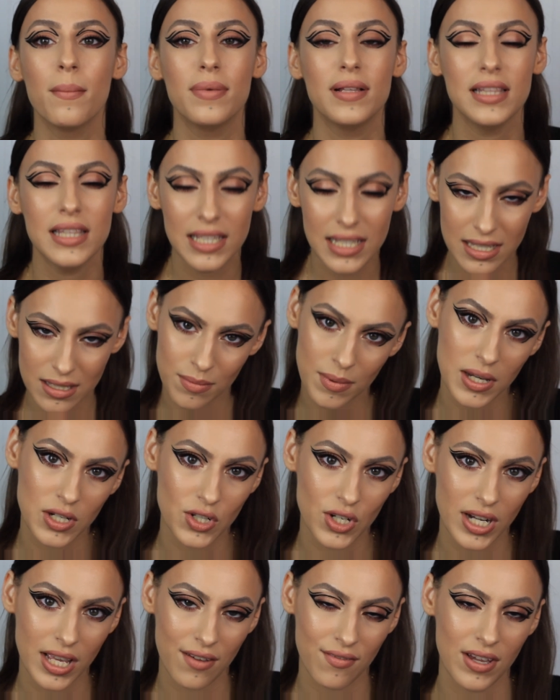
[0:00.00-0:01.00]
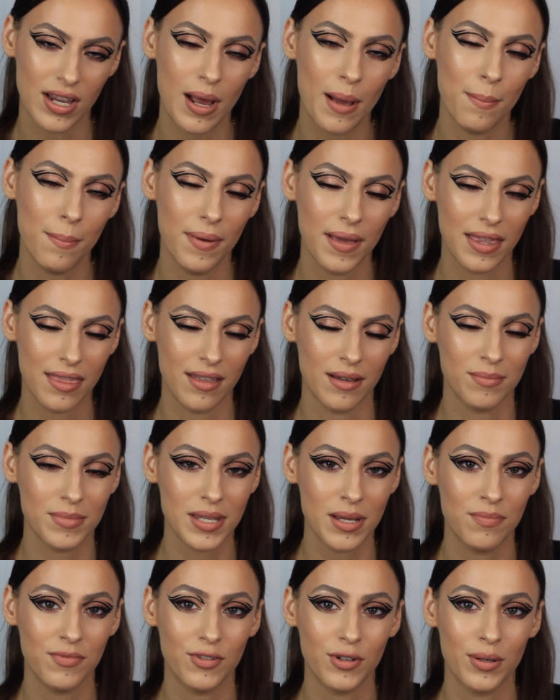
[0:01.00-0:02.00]
please make sure to give it a big
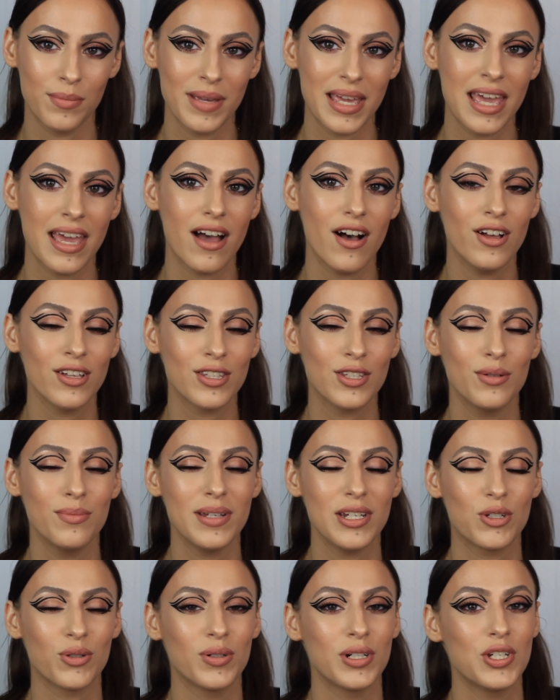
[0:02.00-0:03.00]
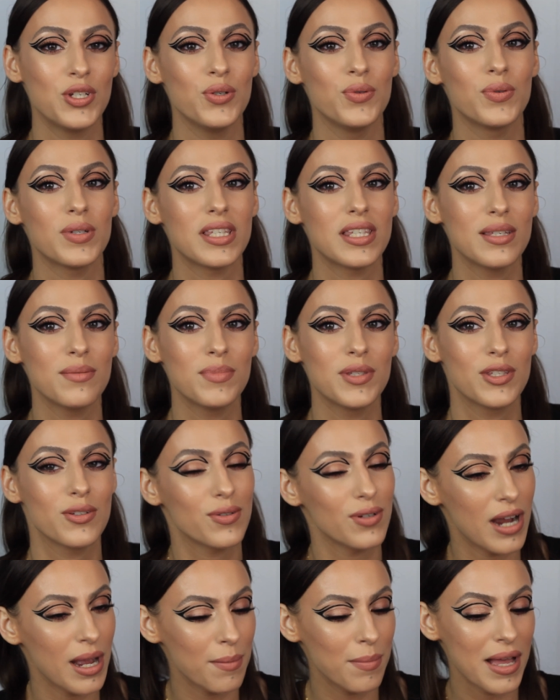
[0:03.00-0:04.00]
thumbs up for me. Also be sure to
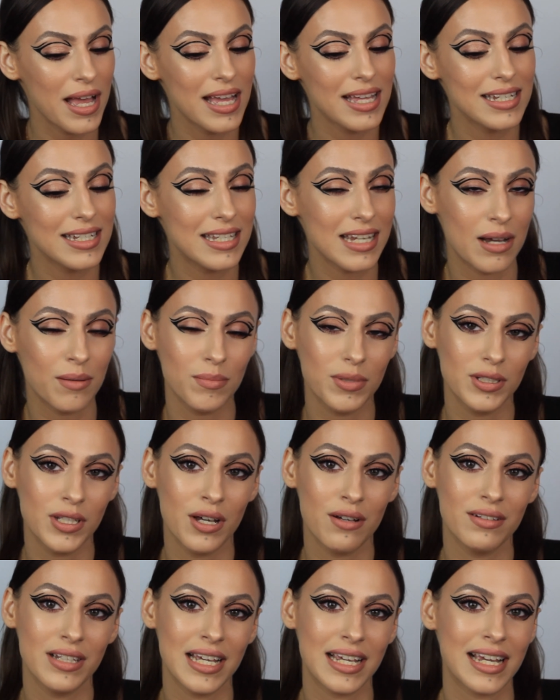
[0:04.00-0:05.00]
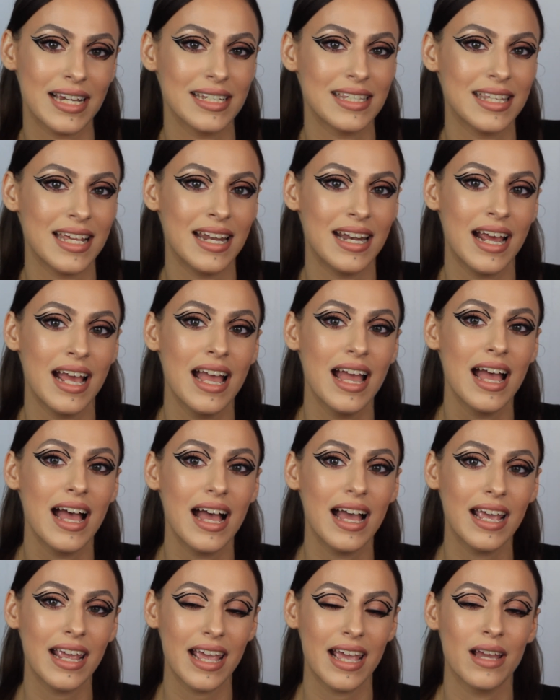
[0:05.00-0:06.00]
subscribe down below. Like I said,
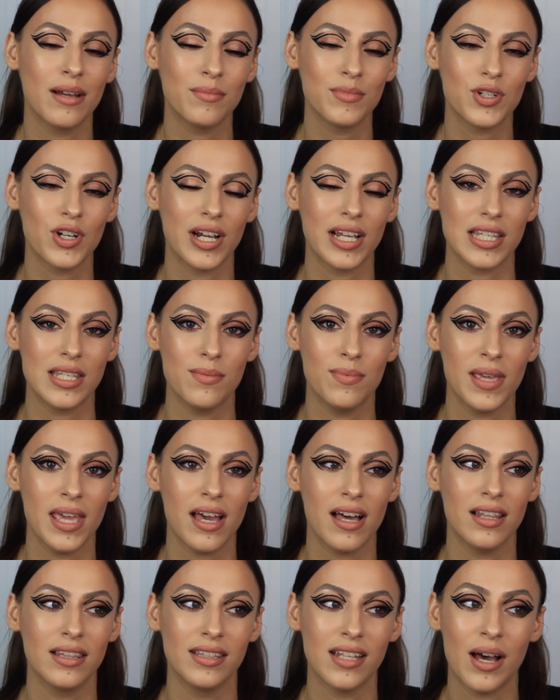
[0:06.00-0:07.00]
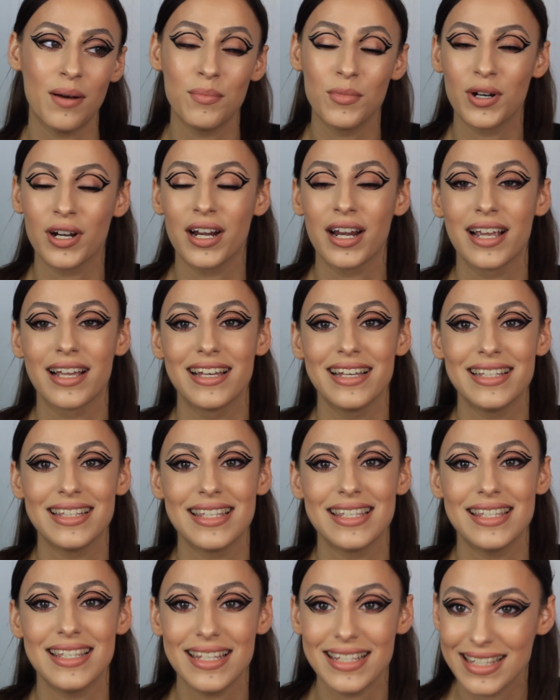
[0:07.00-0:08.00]
I am trying to be a lot more
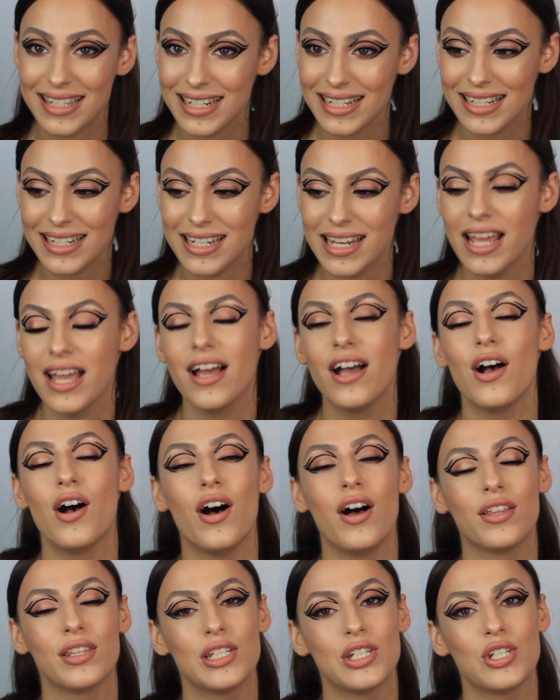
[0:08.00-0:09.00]
consistent on